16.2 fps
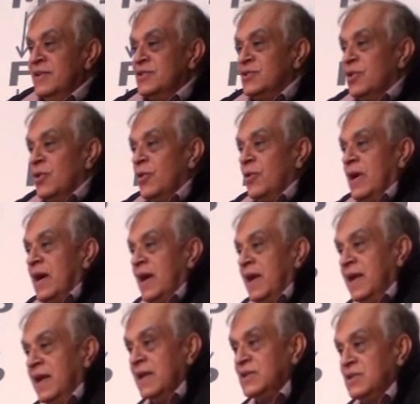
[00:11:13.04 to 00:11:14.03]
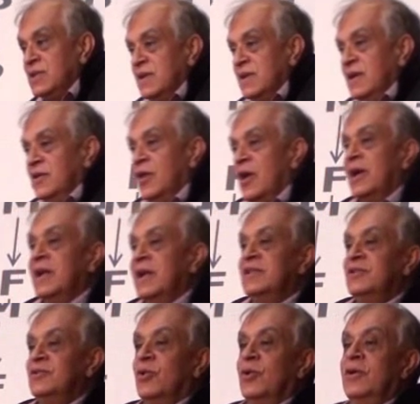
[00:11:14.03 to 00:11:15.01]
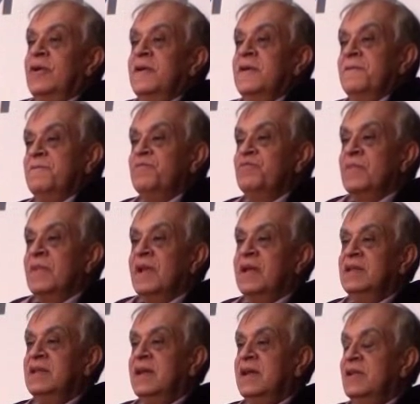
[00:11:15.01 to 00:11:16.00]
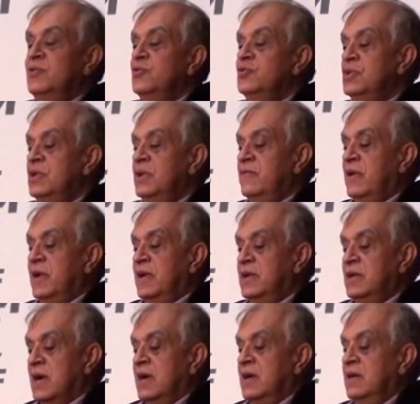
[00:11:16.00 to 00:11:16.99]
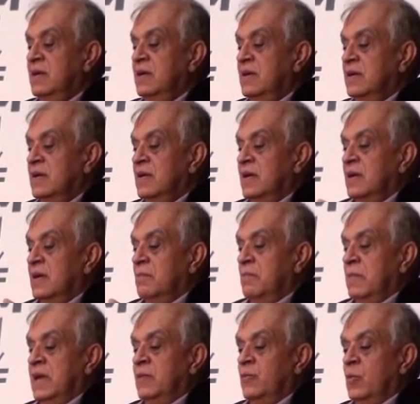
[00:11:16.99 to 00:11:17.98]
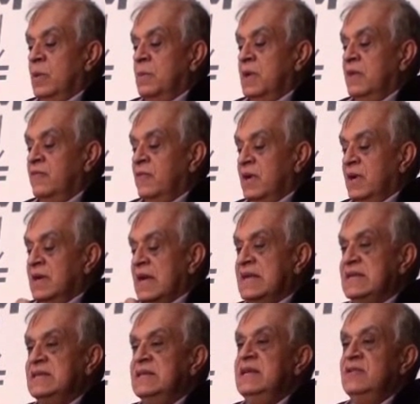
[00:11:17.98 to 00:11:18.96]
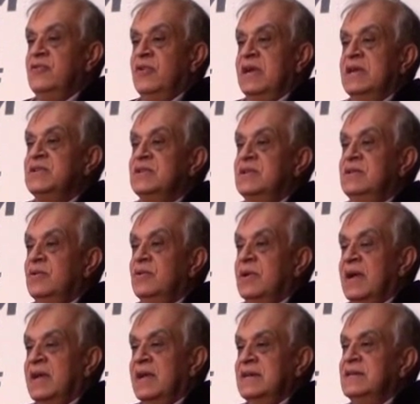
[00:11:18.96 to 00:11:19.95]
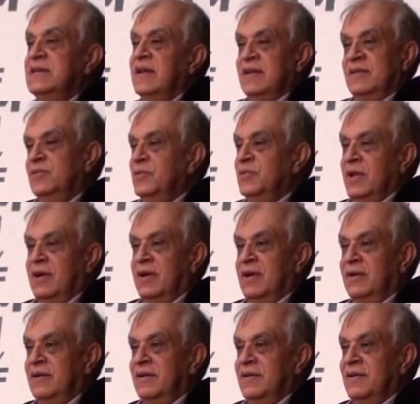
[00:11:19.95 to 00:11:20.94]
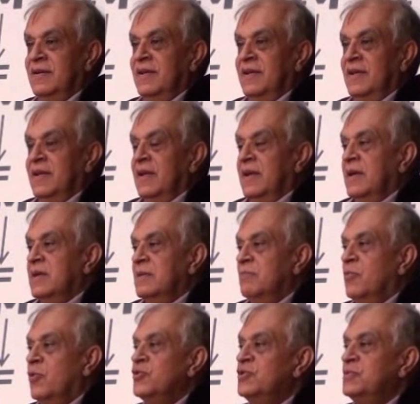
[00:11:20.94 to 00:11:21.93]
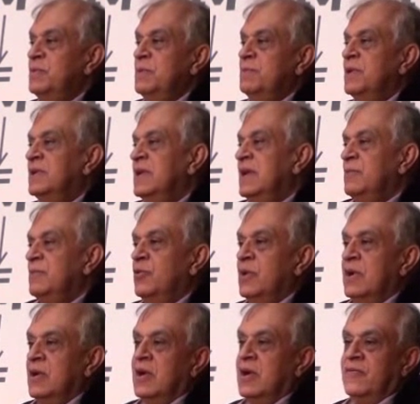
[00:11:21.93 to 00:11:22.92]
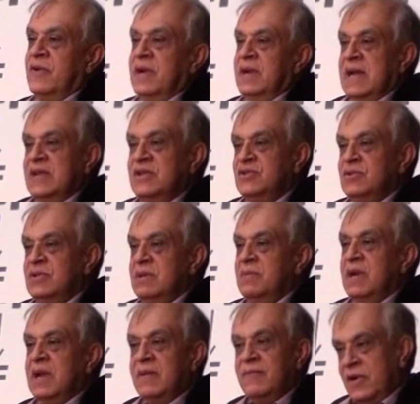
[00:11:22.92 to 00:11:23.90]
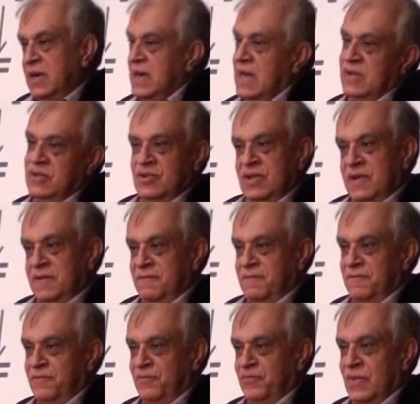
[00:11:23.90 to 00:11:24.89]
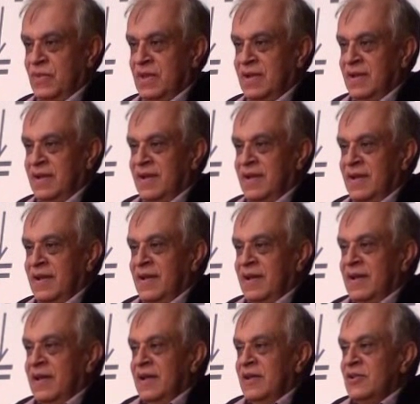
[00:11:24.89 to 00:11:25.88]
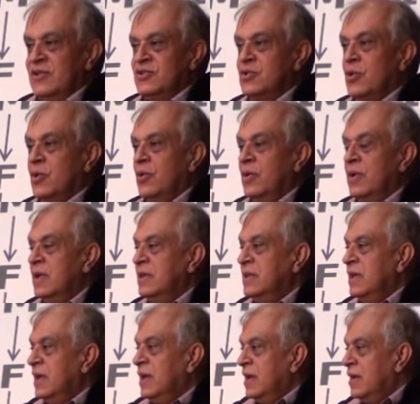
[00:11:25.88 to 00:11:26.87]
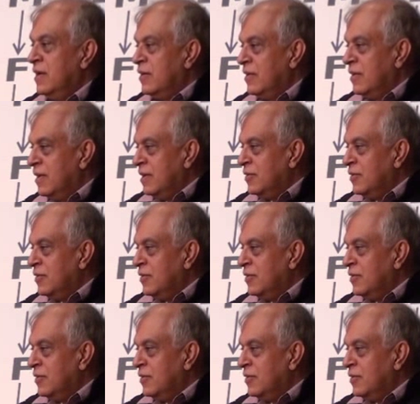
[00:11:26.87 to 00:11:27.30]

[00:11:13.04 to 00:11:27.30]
So I knock at the door, and they are usually very young men, women, very nicely dressed. I can tell who they are. Most people in the neighborhood are not very nice to them, but I'm very nice to them. So the